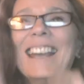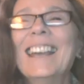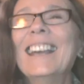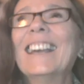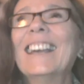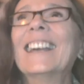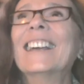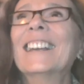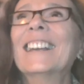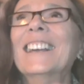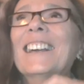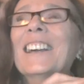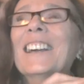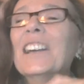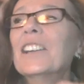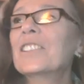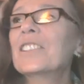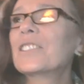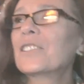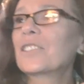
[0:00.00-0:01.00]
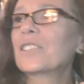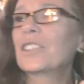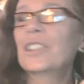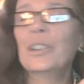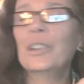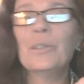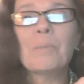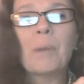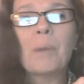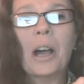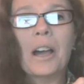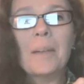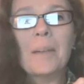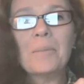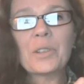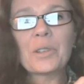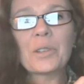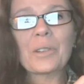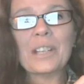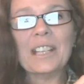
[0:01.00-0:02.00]
Because there's two palm
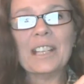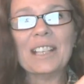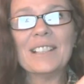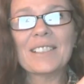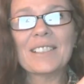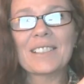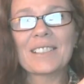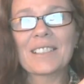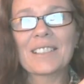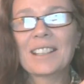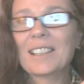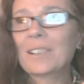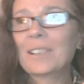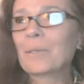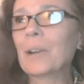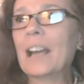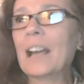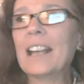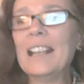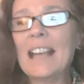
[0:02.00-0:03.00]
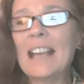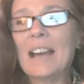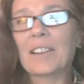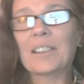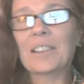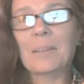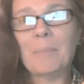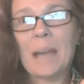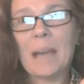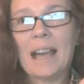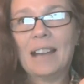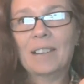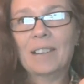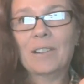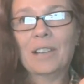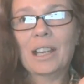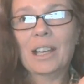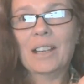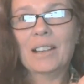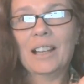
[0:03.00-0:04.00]
trees right out the back.
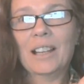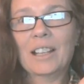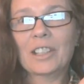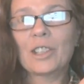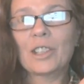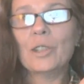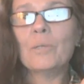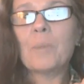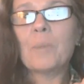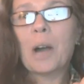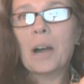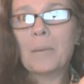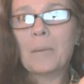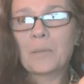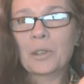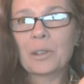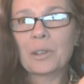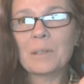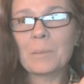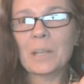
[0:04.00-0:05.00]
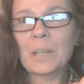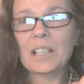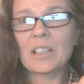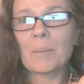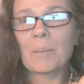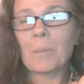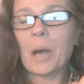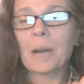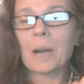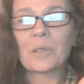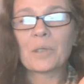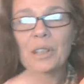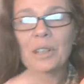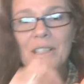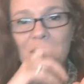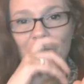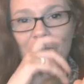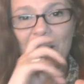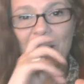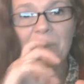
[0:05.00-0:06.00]
Okay, like two palm trees, big palm trees.
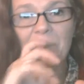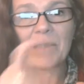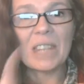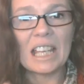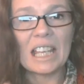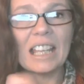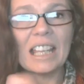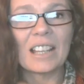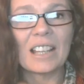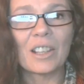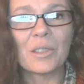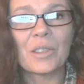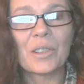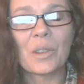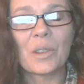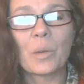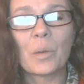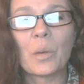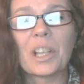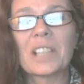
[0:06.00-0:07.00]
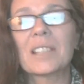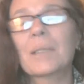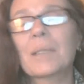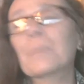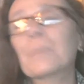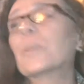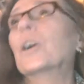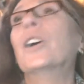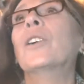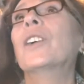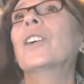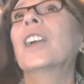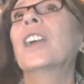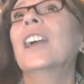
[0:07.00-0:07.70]
If I'm thinking those are the ones that broke.